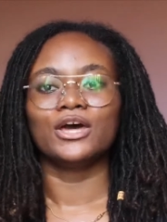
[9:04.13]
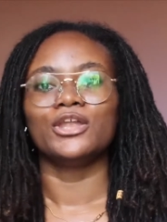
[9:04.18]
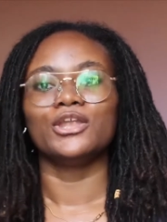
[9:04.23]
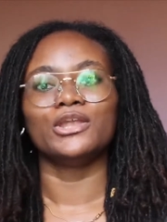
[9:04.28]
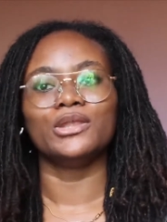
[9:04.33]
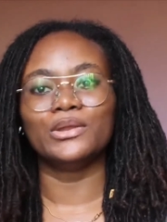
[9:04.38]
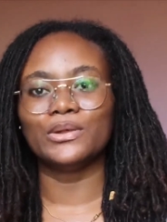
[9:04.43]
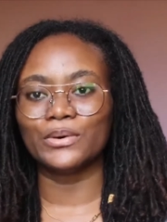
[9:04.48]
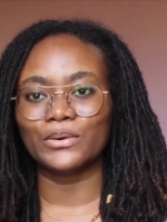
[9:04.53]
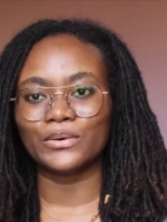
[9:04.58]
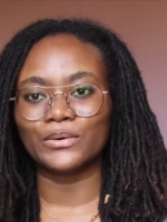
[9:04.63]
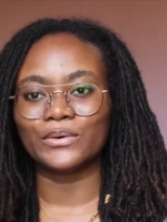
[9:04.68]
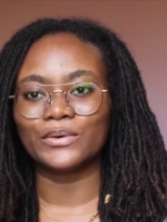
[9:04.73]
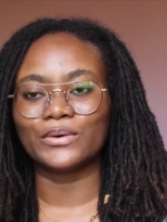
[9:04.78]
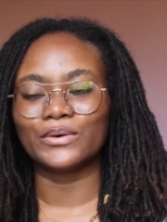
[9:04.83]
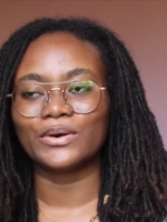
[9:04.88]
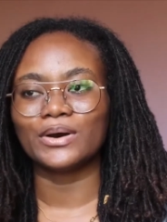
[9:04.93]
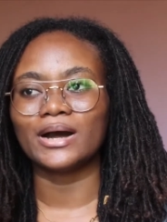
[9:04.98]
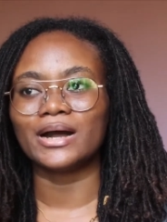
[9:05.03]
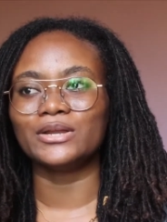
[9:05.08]

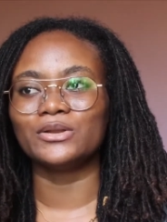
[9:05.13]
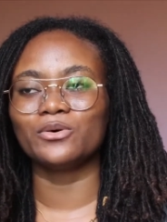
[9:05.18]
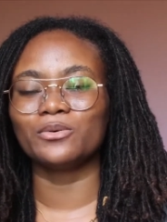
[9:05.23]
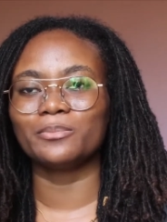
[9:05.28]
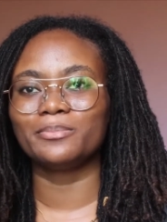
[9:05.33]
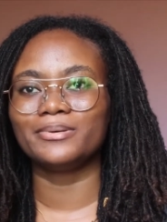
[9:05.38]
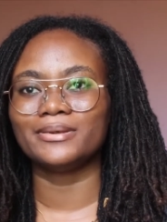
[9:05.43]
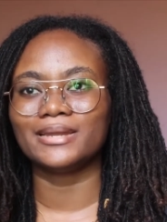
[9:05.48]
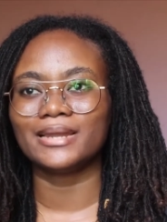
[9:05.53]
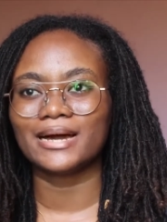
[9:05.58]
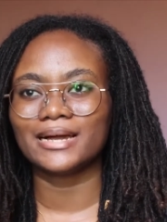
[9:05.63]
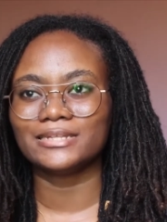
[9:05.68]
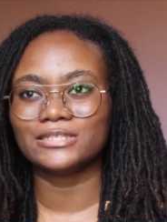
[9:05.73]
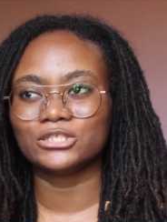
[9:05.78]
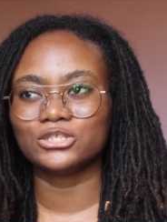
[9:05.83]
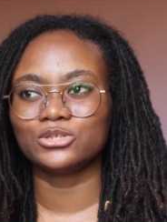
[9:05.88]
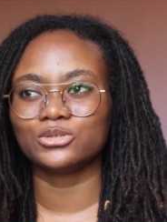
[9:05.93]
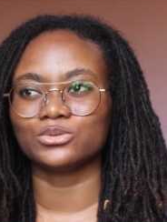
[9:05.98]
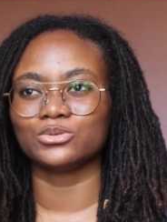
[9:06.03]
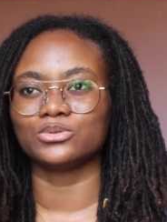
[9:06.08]
no, I don't
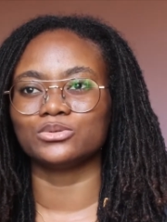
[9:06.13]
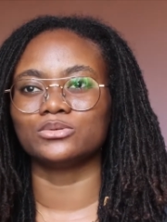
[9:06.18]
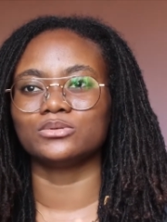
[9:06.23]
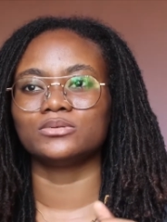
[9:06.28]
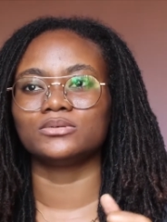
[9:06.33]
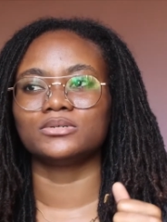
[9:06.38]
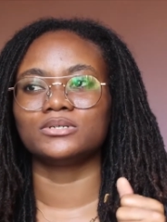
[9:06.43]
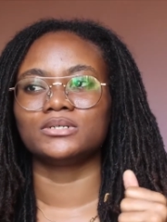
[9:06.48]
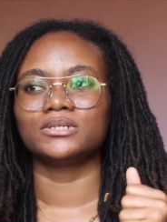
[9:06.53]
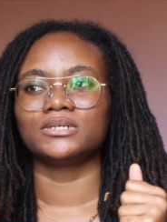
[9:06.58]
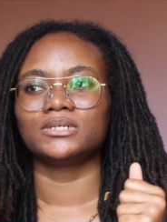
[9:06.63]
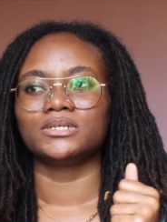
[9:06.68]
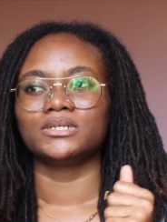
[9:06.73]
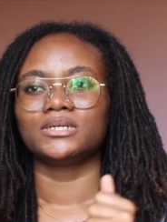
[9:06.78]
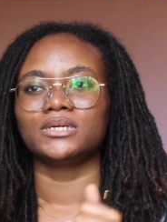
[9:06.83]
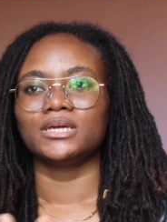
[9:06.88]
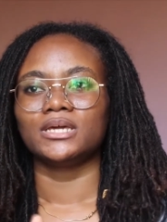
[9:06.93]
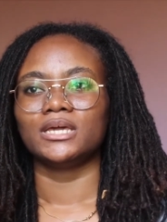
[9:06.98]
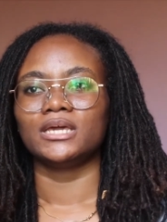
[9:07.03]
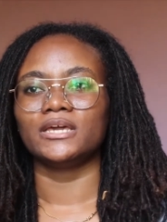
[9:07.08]
plan to.
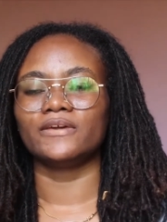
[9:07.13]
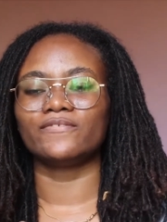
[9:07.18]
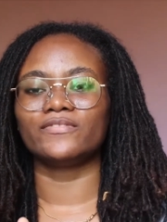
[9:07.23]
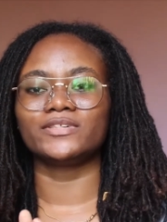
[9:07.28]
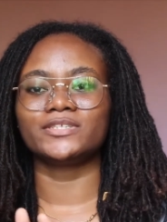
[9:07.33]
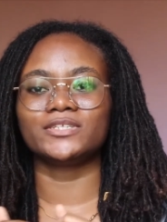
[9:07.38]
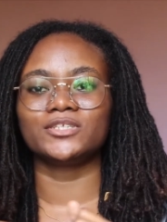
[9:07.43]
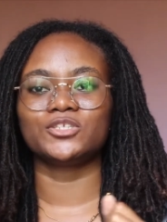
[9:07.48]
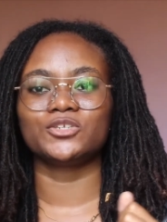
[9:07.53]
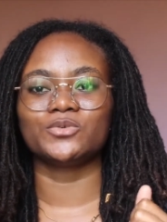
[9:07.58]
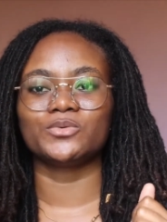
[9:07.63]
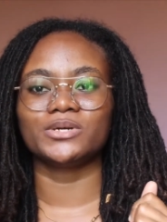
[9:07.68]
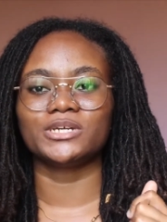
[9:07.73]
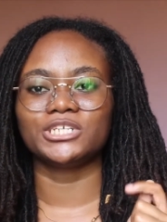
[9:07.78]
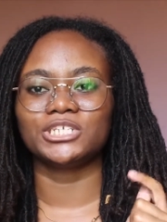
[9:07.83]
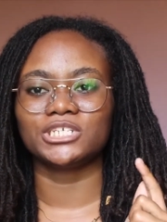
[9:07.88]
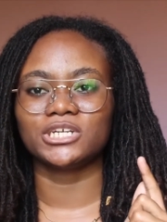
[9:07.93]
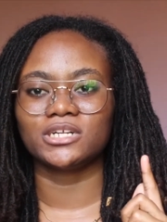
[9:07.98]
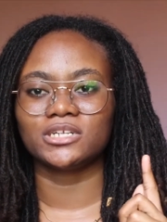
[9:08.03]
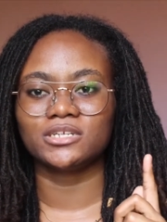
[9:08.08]
If the
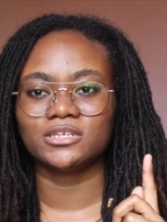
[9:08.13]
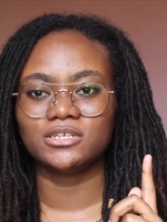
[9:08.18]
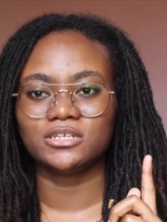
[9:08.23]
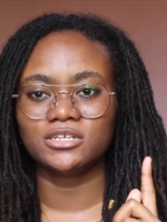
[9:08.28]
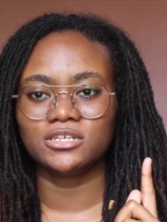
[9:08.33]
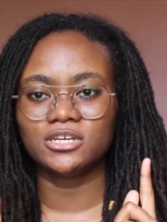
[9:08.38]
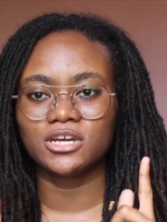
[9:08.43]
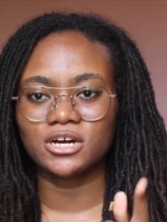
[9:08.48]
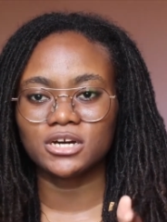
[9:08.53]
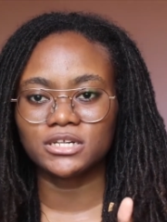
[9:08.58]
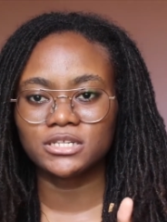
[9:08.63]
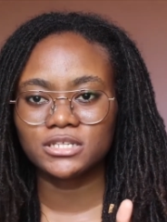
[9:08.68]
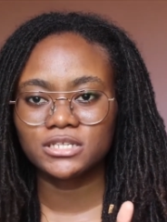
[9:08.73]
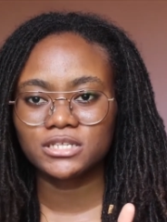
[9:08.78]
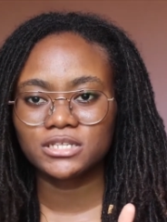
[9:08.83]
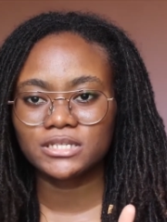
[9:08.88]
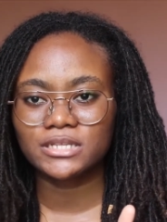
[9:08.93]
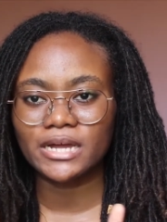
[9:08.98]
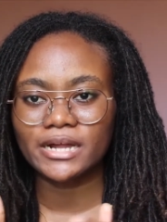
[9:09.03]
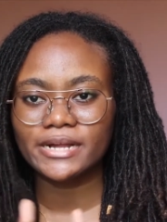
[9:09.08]
situation
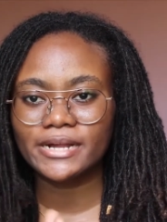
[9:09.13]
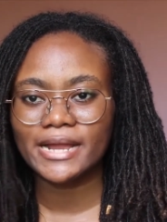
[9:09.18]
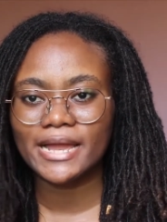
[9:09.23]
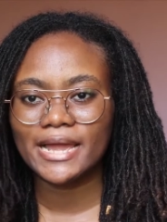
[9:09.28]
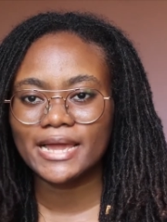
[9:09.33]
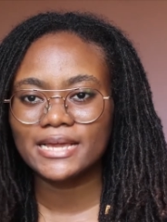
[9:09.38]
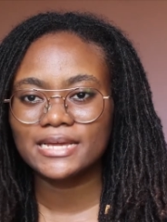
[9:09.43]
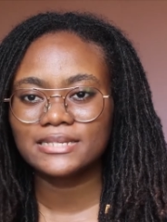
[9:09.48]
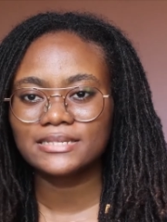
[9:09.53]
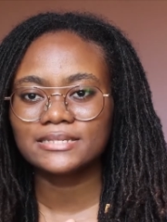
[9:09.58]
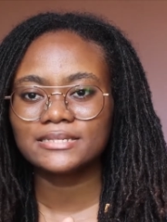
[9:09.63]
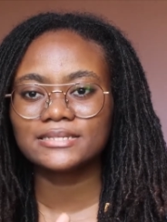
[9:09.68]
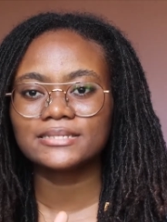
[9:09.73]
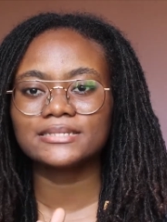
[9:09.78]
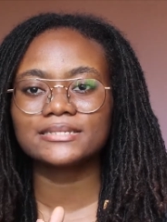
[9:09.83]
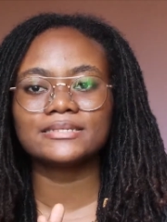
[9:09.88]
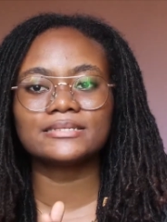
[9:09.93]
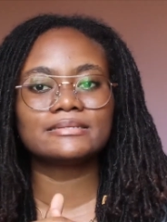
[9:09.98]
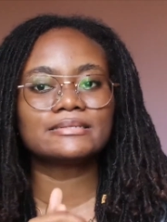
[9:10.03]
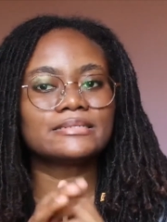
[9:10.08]
does arise,
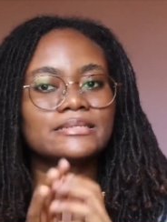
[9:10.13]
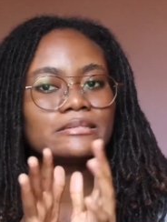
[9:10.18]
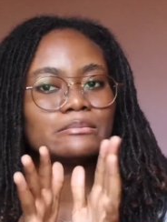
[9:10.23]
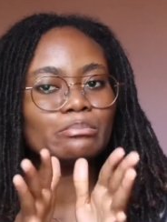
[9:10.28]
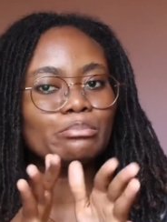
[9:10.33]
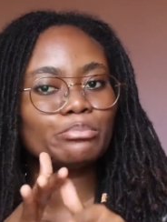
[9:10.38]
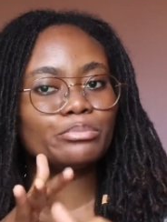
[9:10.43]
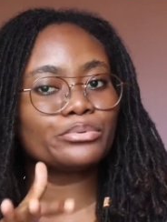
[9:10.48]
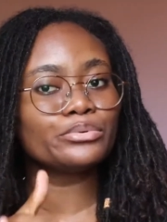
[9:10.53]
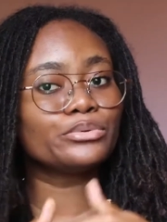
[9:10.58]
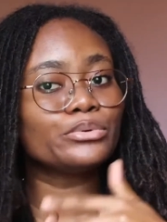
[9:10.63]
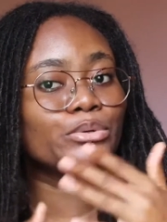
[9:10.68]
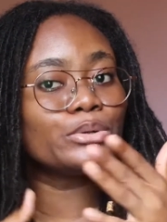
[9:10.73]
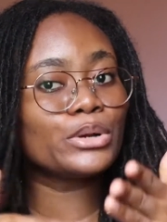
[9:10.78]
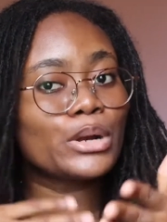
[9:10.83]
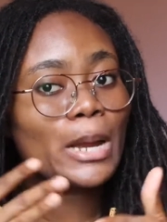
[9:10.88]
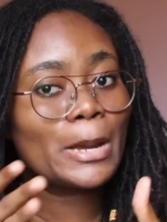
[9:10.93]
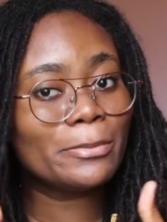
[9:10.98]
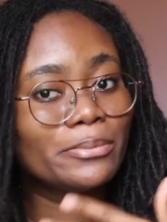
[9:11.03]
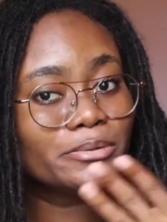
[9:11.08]

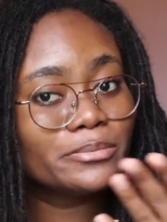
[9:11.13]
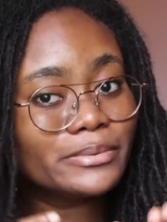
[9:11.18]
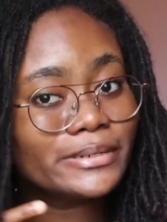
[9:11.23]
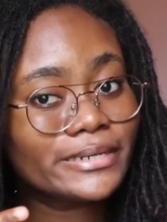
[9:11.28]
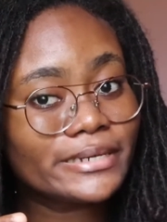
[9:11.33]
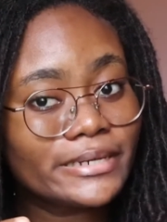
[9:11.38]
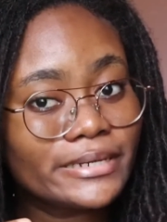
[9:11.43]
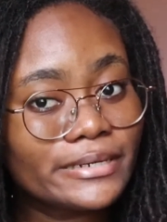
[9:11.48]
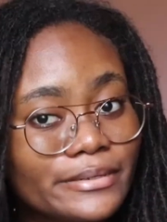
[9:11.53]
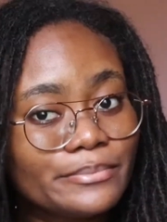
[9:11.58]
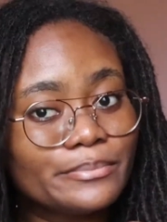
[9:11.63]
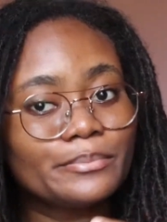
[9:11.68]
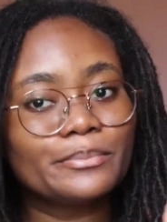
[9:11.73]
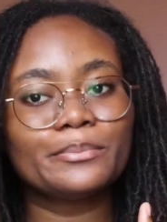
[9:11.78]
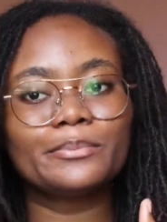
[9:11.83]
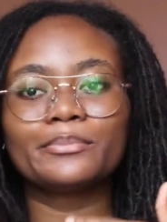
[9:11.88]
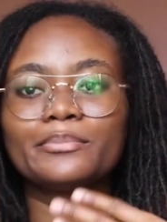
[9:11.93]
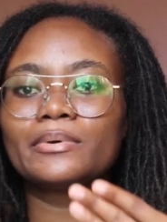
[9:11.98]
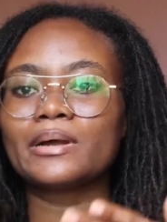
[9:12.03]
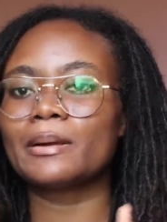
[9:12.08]
probably
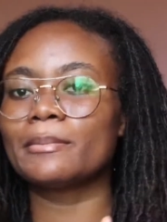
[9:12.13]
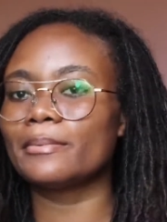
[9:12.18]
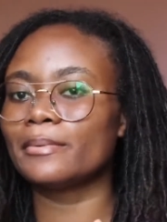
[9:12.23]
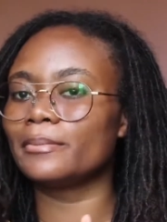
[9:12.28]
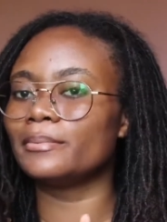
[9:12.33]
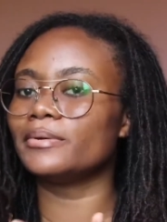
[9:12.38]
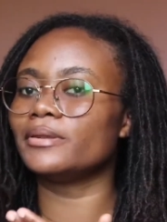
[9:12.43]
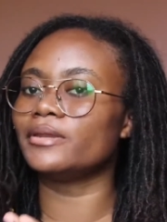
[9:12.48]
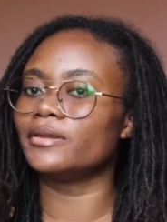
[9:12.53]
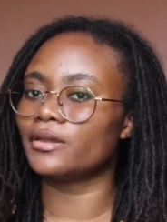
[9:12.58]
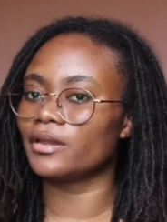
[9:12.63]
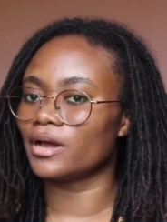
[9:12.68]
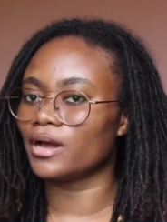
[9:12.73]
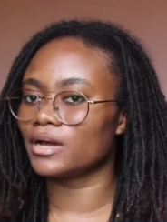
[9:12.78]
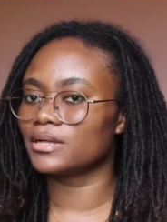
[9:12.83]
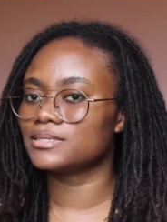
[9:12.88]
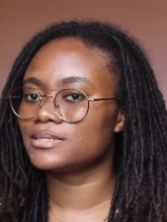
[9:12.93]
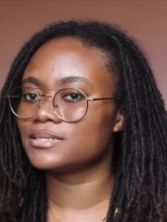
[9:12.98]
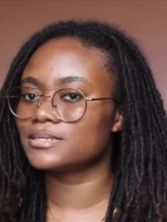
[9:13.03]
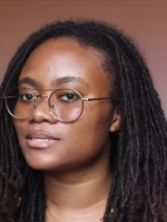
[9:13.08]
not.